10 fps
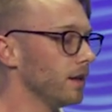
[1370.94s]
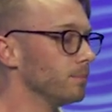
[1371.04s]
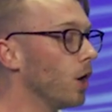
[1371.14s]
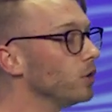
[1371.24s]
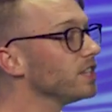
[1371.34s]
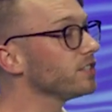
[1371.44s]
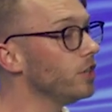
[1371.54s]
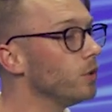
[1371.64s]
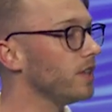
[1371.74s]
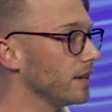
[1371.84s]
Moses
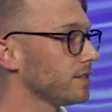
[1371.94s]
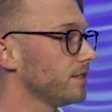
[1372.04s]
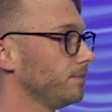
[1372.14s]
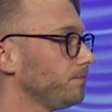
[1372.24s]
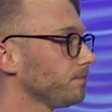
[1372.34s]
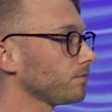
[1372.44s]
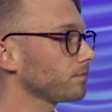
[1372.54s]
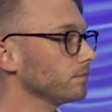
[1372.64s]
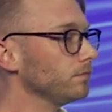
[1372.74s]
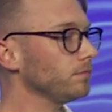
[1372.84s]
knew this.
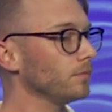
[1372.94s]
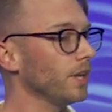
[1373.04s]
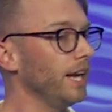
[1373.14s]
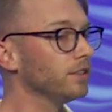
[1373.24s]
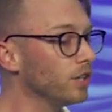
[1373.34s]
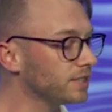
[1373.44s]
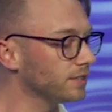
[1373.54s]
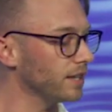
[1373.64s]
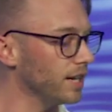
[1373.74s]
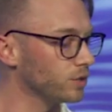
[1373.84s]
He looks
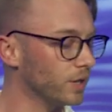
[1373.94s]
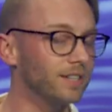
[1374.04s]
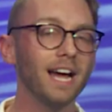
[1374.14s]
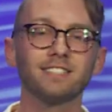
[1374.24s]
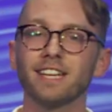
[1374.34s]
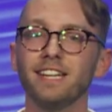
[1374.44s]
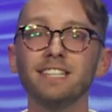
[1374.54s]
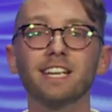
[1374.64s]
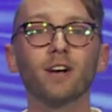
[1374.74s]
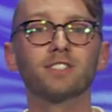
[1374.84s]
at the Israelites and
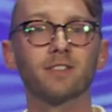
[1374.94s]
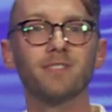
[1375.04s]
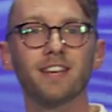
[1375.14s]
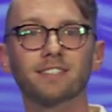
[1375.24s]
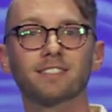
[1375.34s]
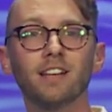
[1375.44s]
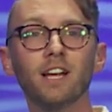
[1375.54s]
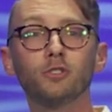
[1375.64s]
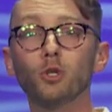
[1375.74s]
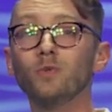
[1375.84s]
he tells them this
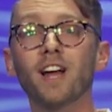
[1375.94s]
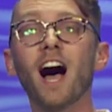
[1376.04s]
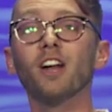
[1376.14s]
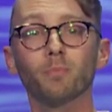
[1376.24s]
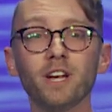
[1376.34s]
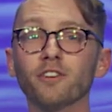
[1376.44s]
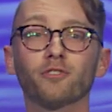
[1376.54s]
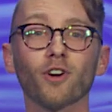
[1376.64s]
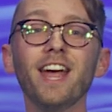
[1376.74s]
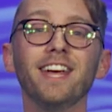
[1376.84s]
Do not be
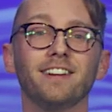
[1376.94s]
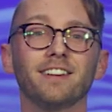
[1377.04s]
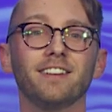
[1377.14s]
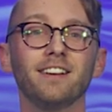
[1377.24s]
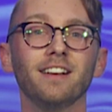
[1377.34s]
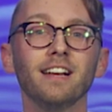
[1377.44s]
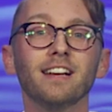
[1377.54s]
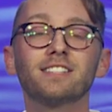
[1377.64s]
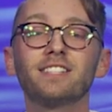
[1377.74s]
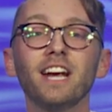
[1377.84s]
afraid.
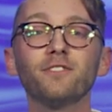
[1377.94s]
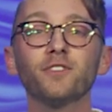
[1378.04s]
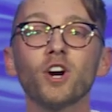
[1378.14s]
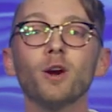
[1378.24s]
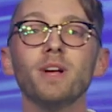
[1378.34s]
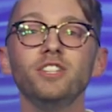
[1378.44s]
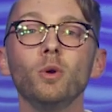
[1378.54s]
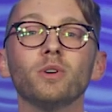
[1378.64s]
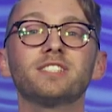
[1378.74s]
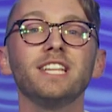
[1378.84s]
Stand firm, and
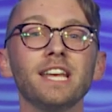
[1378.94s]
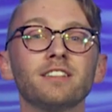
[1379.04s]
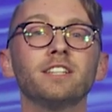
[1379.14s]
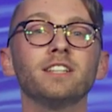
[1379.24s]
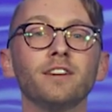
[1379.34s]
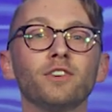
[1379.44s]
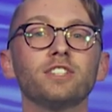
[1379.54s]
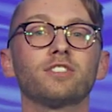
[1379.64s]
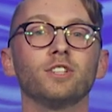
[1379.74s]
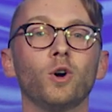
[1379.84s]
you will see the
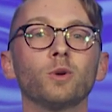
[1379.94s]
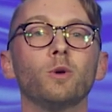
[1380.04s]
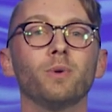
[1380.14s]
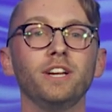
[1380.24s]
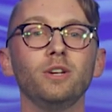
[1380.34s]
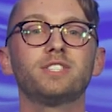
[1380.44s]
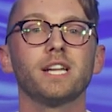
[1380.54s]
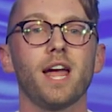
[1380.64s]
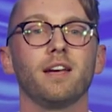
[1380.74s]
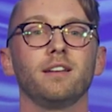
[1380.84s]
deliverance the Lord will bring you
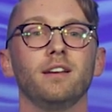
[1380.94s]
today.